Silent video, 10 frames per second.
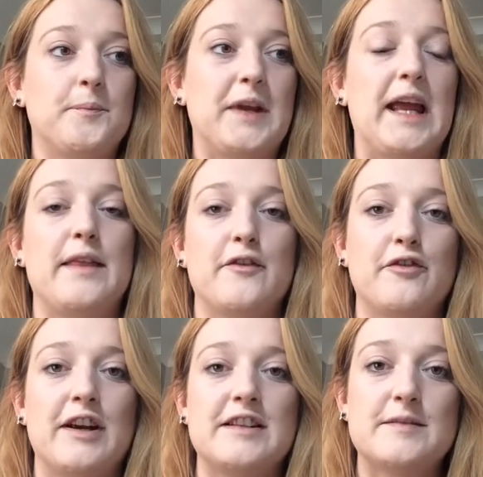getting the
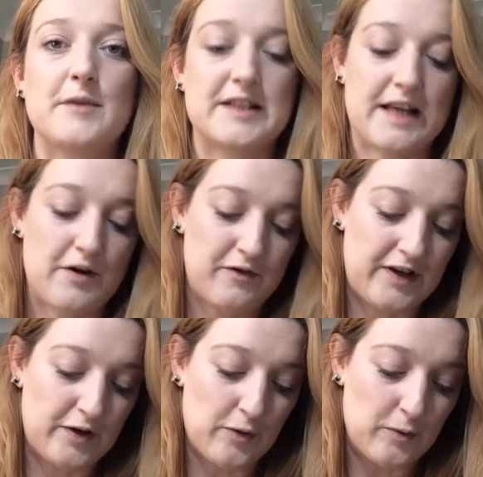threads myself,
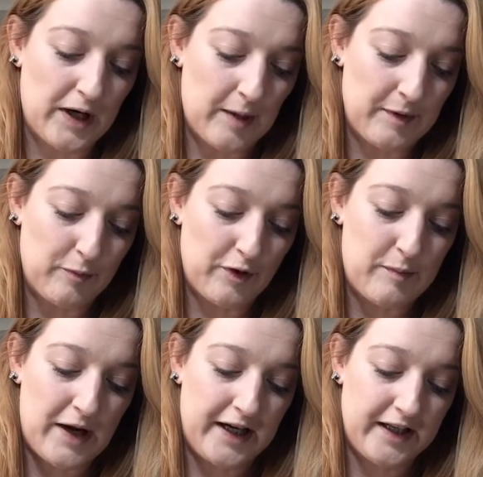it not all coming
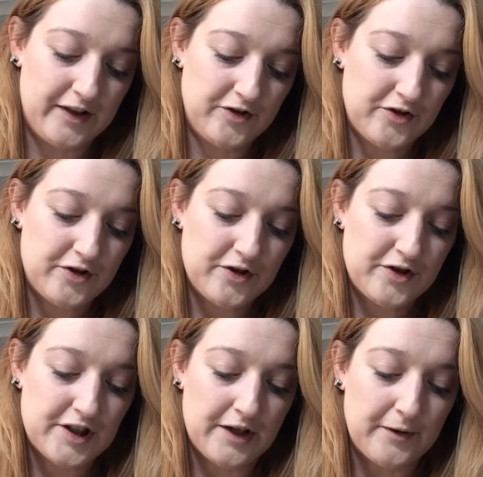pre-packaged.
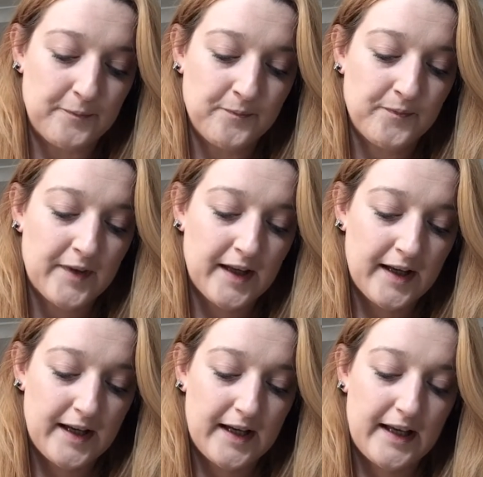So
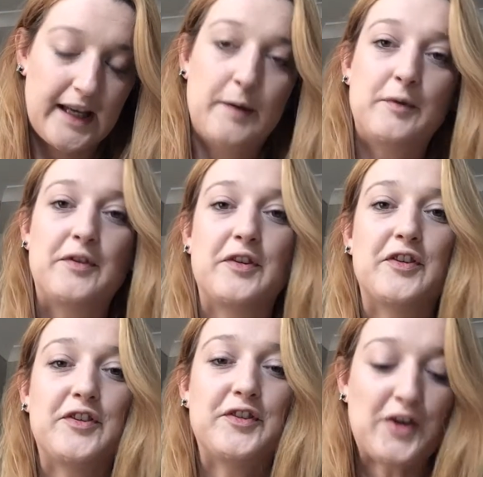it was the
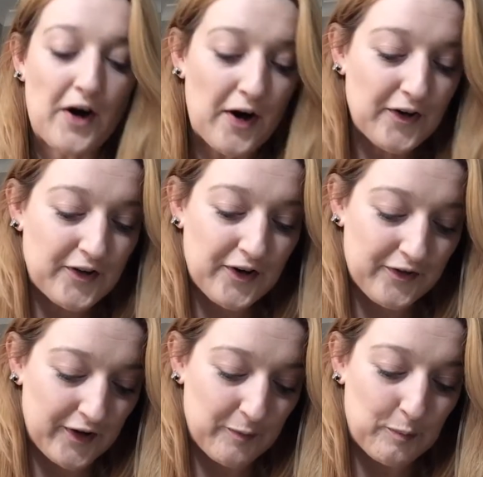start
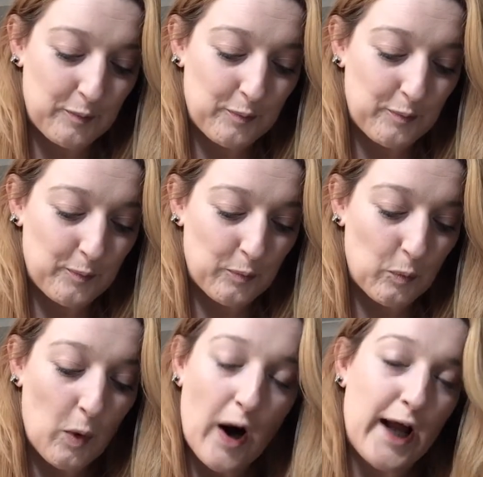of a
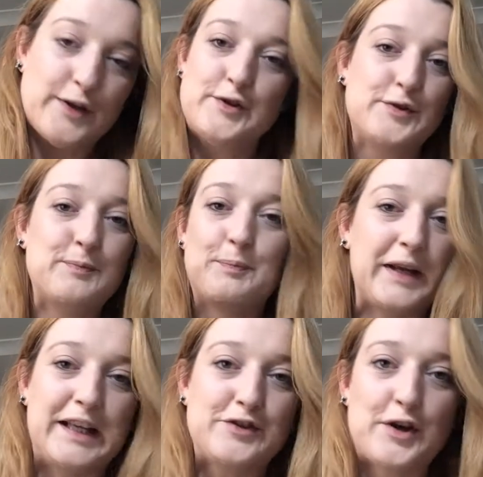wide,
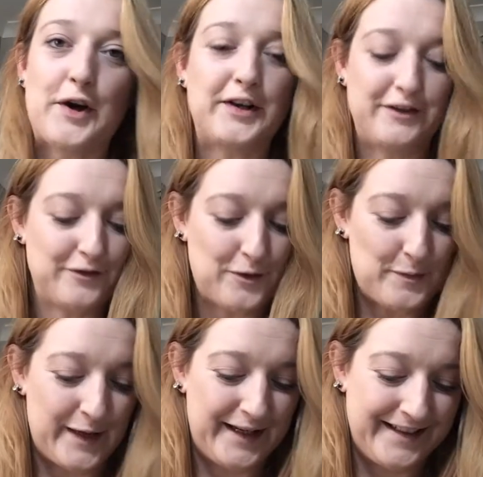big journey for
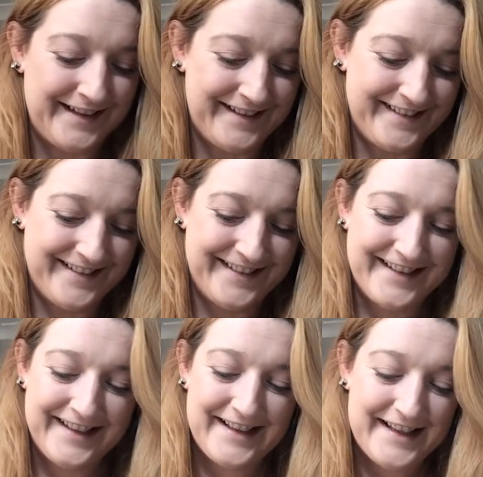me.
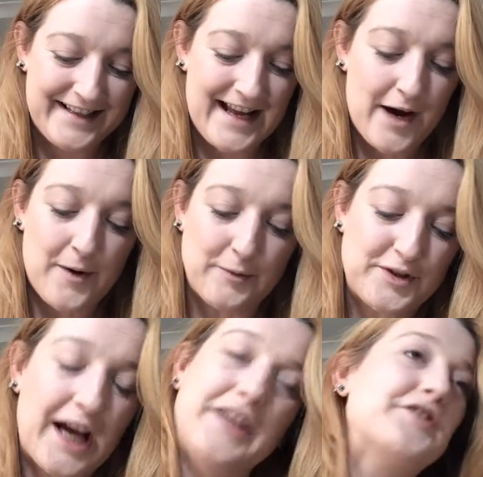Now I'll
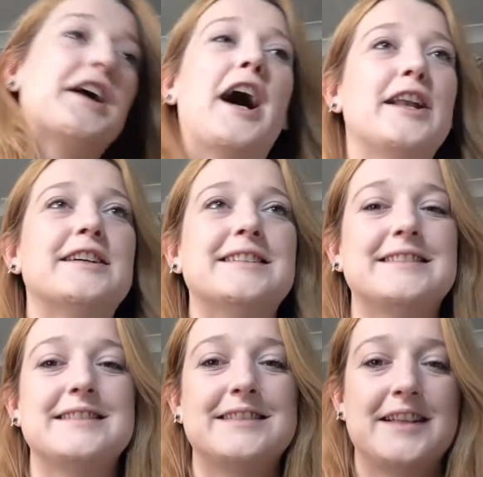change
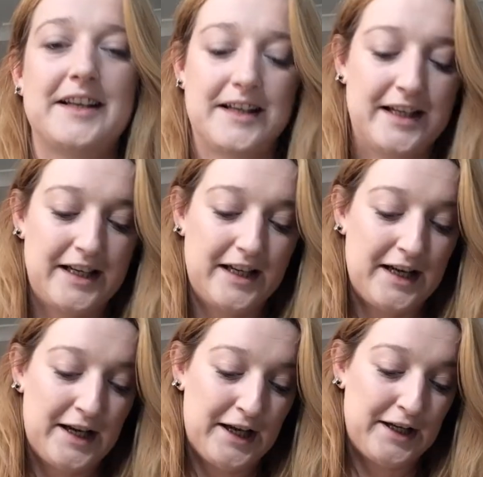colours and
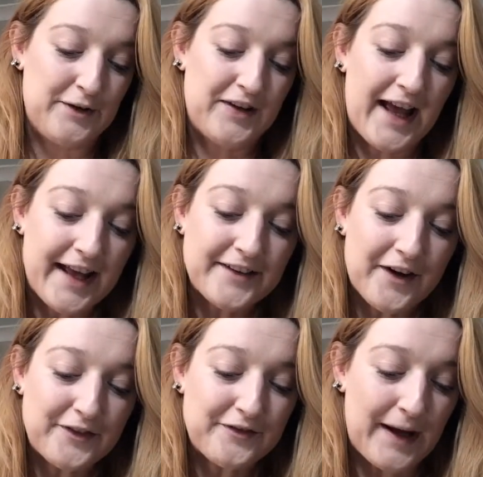use
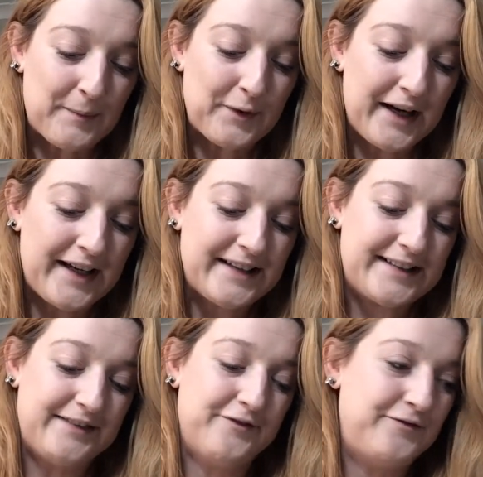hand-dyed
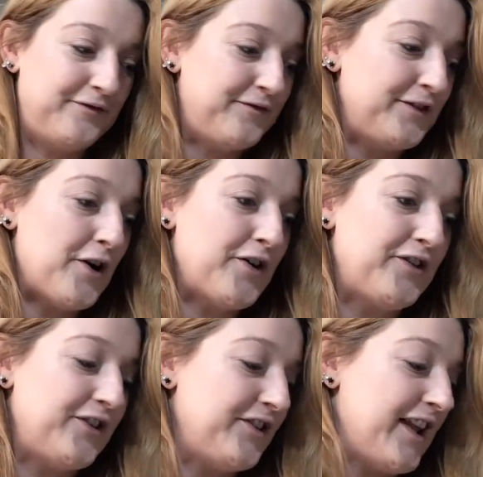fabrics and
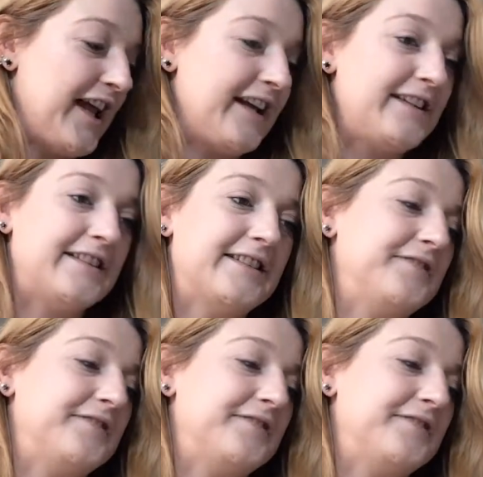floss and things,